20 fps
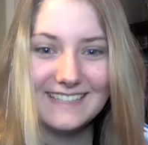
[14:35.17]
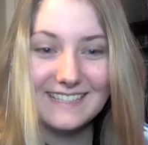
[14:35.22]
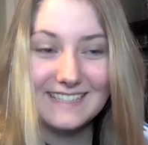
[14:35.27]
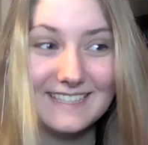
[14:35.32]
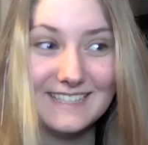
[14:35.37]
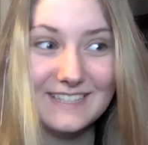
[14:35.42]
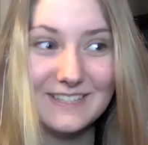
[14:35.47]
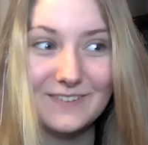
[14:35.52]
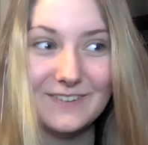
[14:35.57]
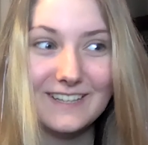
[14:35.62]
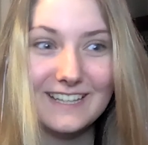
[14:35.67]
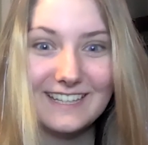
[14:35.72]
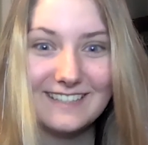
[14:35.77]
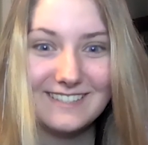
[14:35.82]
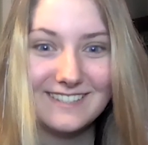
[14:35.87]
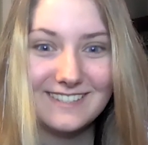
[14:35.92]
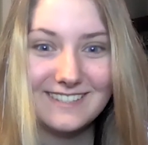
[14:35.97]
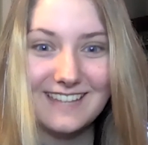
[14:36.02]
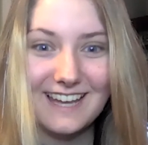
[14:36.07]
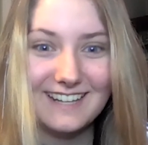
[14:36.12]
So I
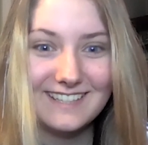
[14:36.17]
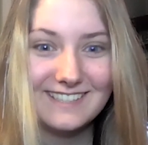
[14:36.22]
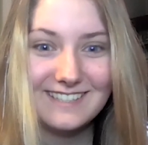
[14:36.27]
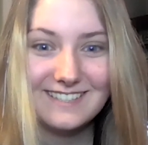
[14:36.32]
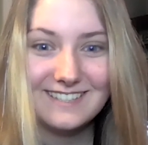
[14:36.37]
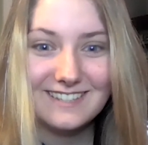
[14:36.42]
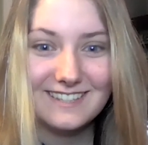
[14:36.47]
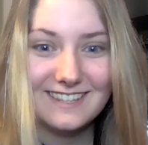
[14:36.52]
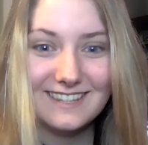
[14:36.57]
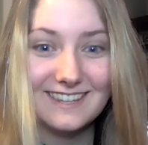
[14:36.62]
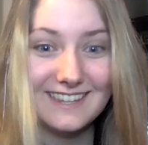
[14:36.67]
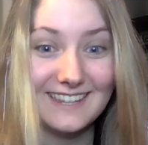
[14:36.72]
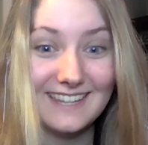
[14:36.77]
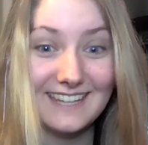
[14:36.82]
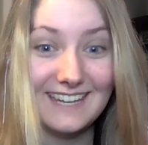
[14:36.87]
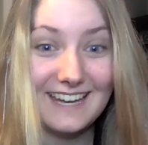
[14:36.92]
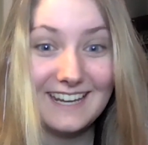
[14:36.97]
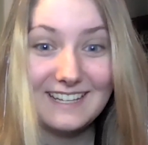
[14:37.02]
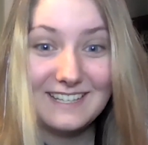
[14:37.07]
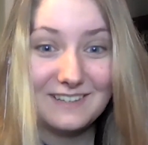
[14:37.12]
guess that's the
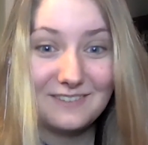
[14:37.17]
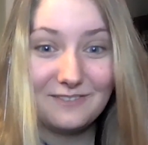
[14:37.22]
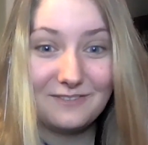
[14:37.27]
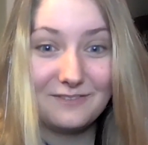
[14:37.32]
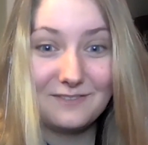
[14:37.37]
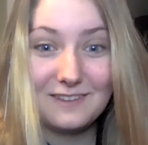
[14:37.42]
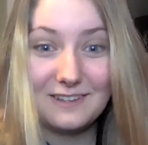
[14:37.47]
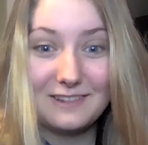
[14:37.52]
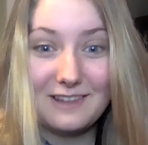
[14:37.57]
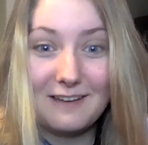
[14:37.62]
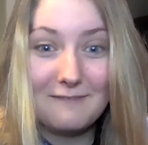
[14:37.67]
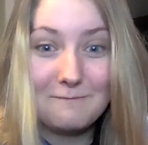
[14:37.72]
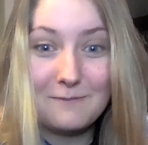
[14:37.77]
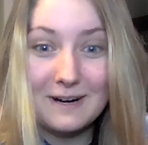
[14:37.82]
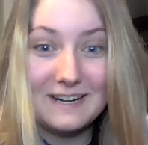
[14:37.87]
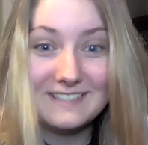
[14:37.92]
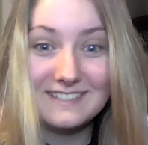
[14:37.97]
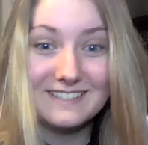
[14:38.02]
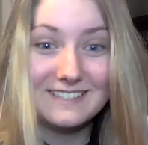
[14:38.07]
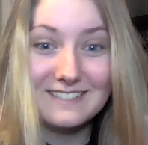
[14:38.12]
end of the Love
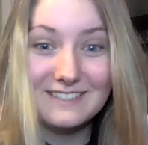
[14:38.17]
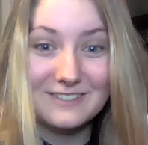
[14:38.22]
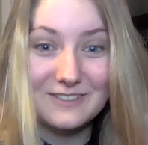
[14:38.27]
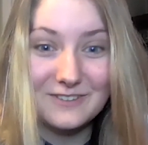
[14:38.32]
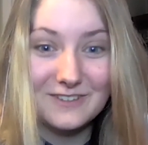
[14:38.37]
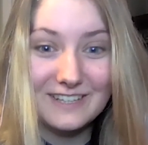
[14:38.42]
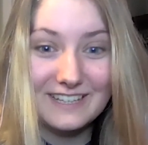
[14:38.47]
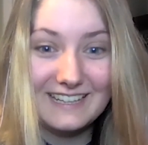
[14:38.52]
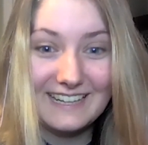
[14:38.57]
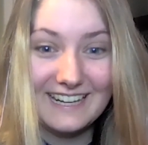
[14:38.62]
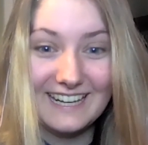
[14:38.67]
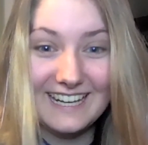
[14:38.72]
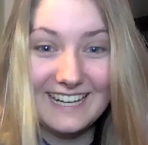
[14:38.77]
Bracelet story.